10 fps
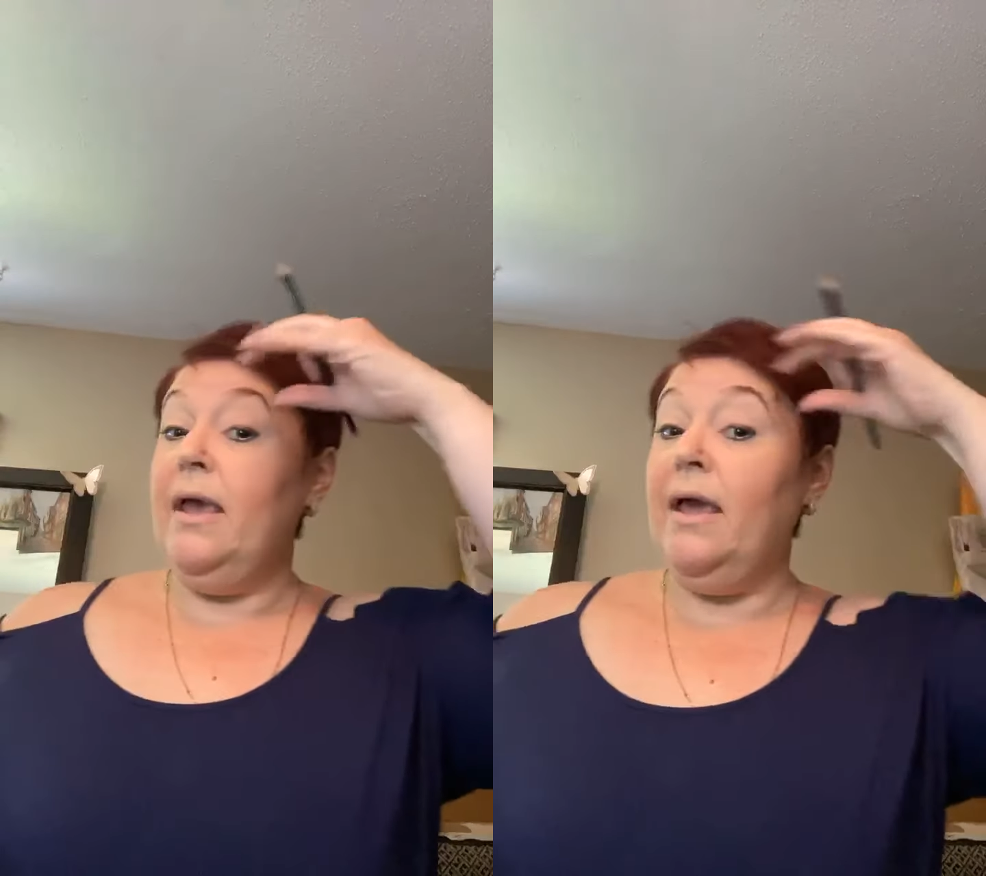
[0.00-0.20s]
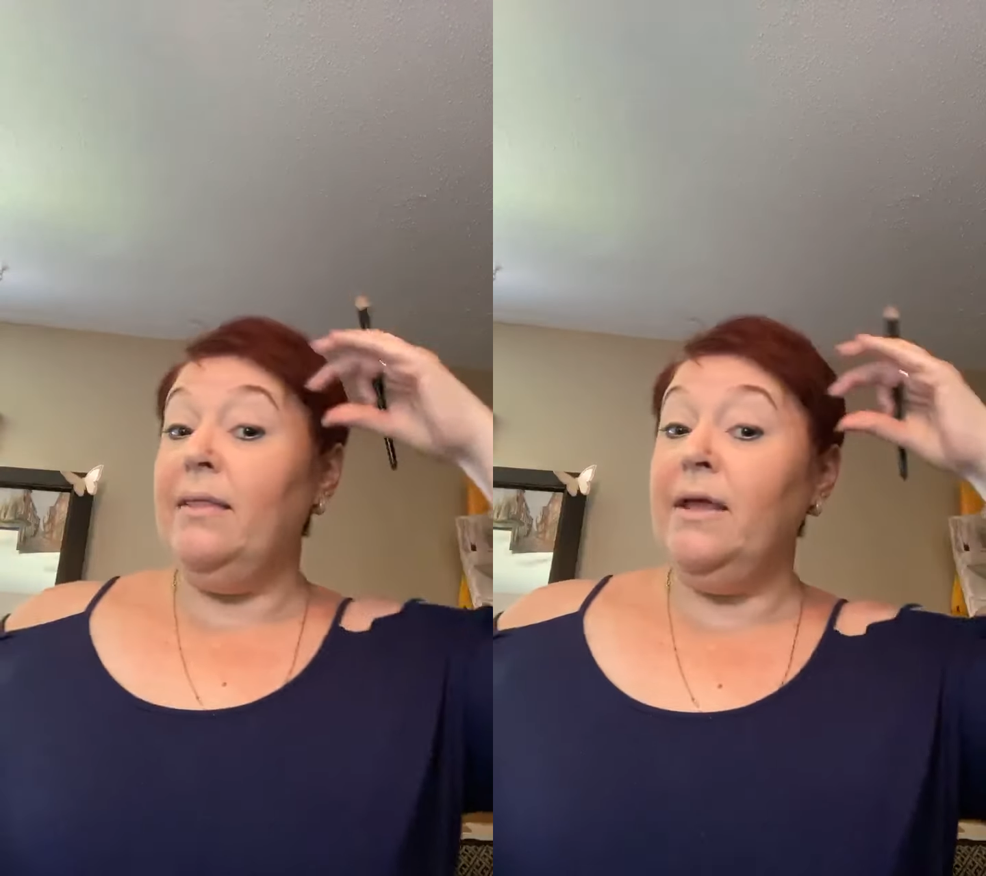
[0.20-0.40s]

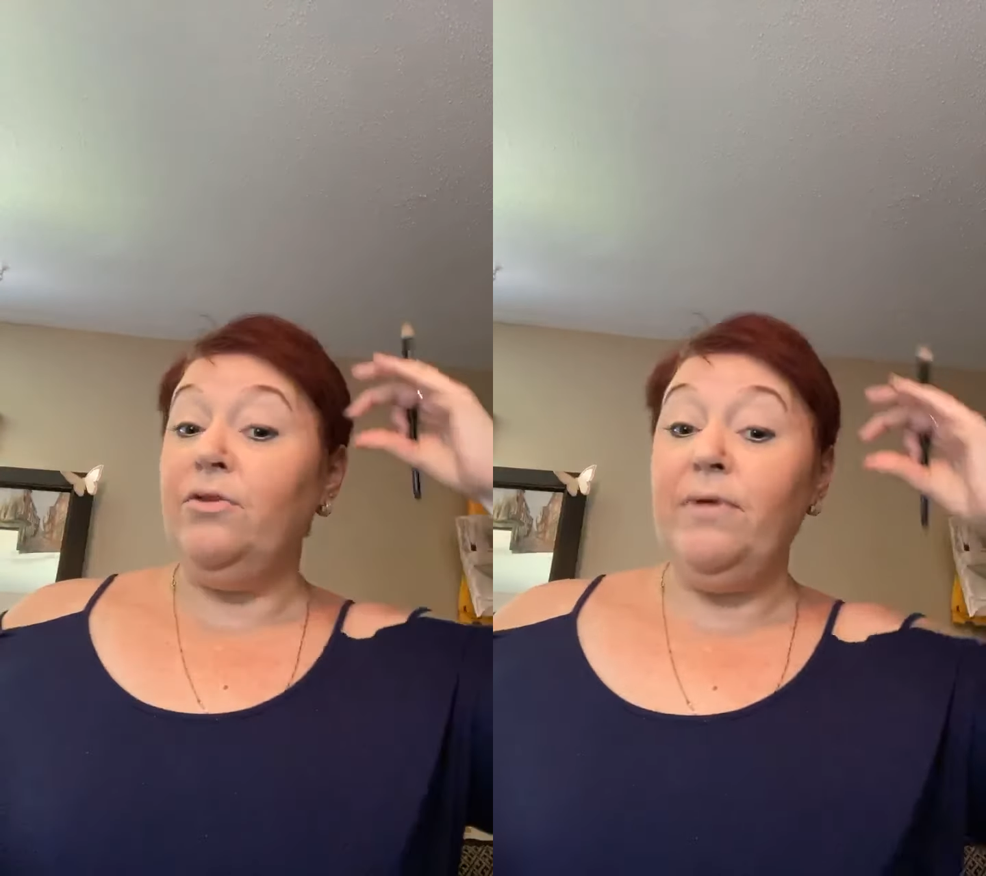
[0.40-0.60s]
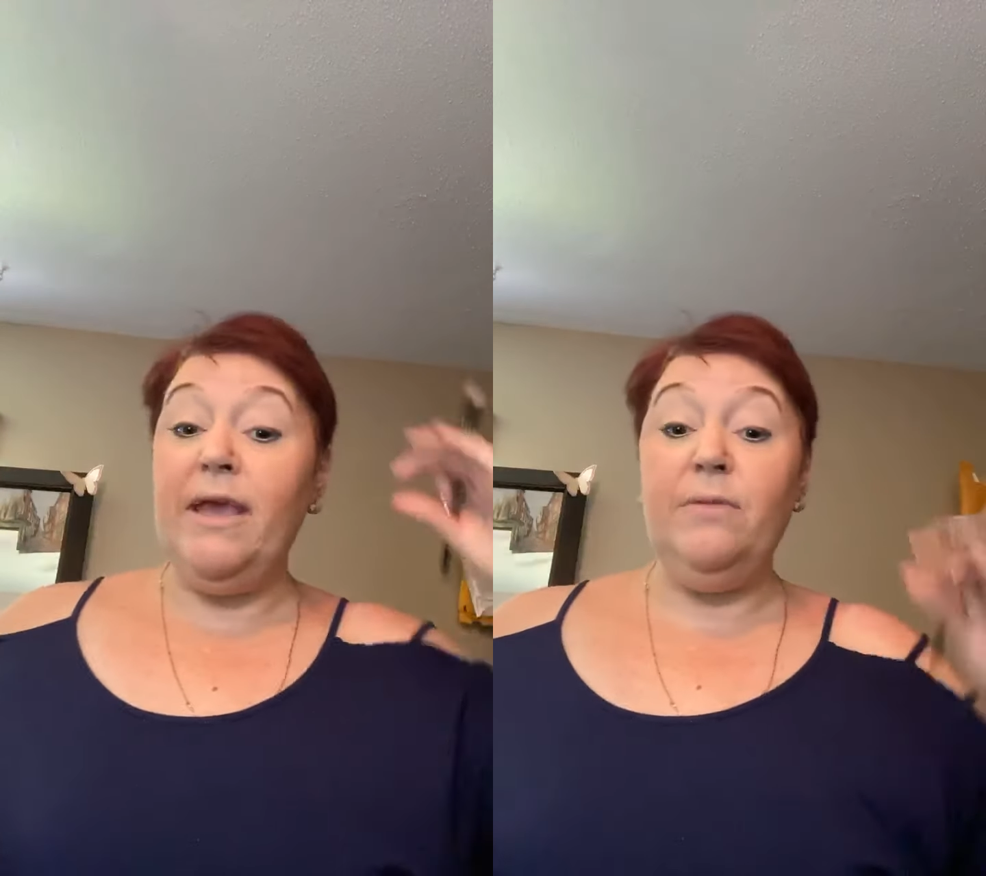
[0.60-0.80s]
and then
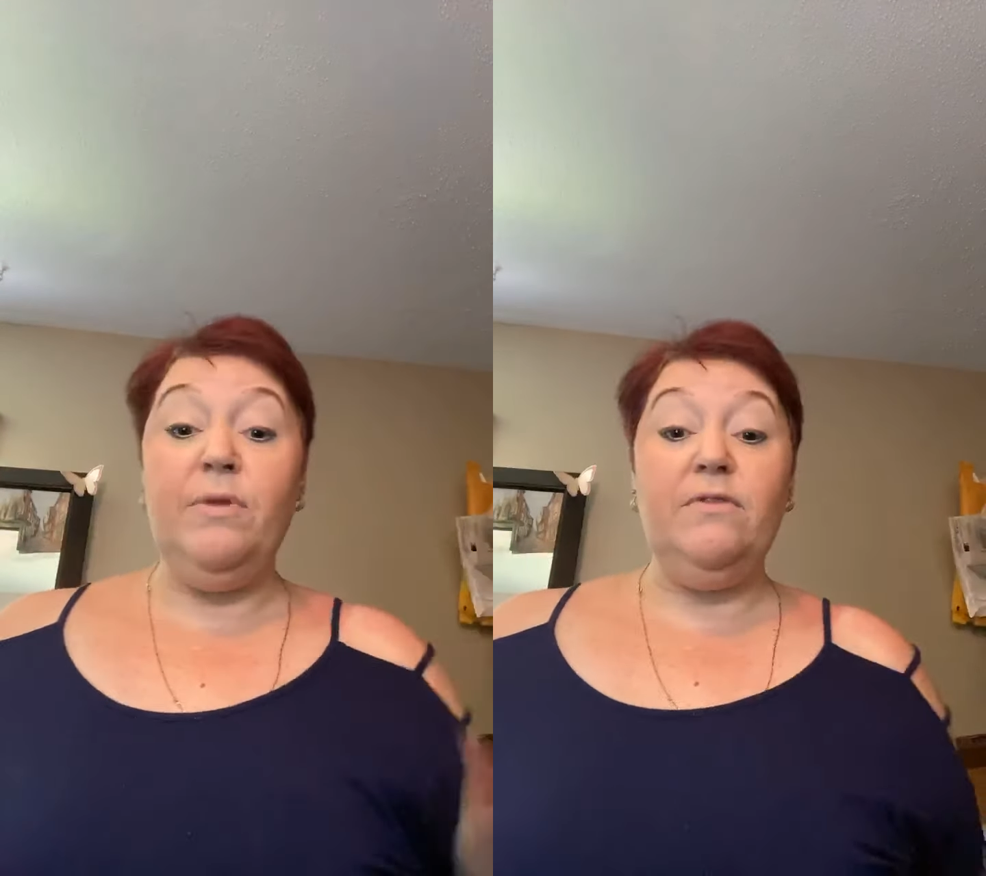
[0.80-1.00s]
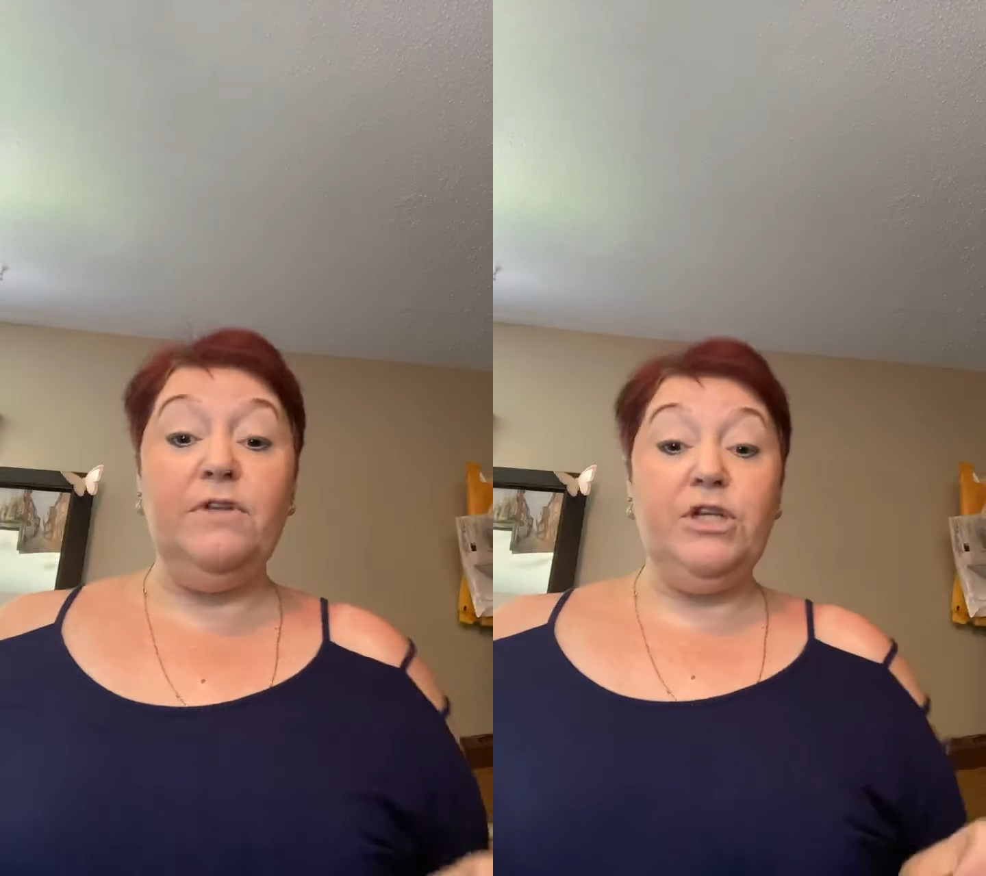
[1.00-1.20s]
create a
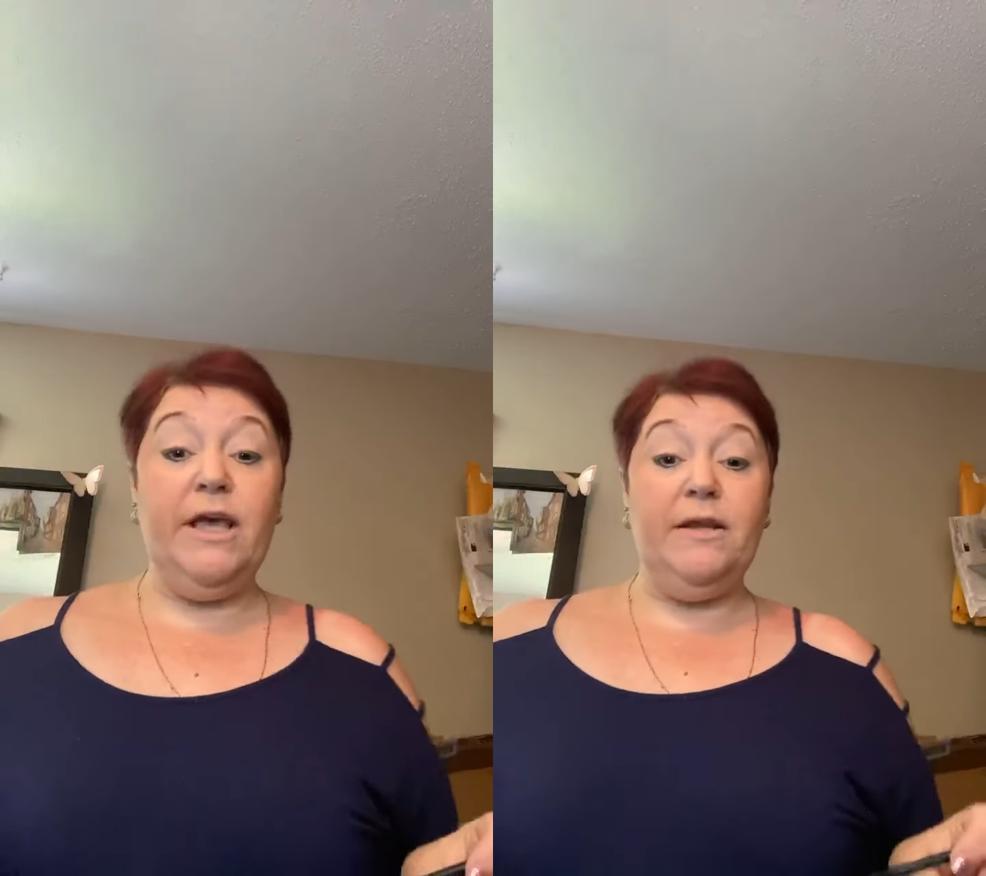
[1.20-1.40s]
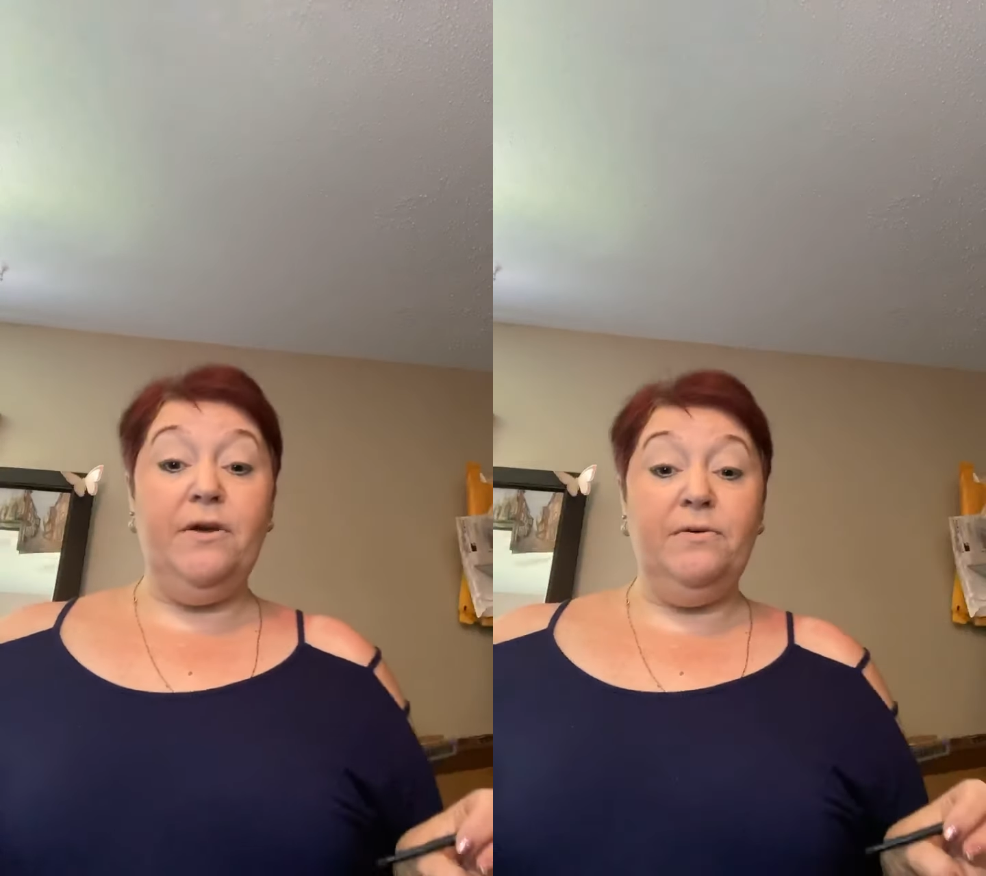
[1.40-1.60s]
bit of a
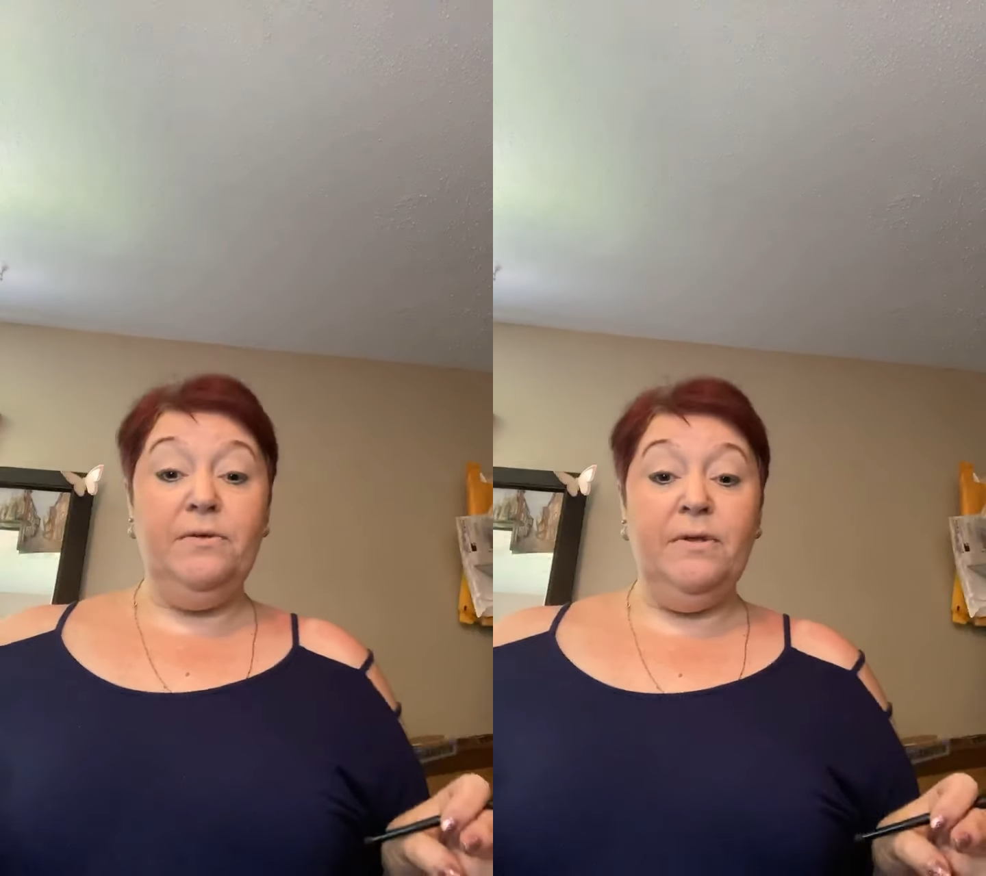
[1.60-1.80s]
shadow.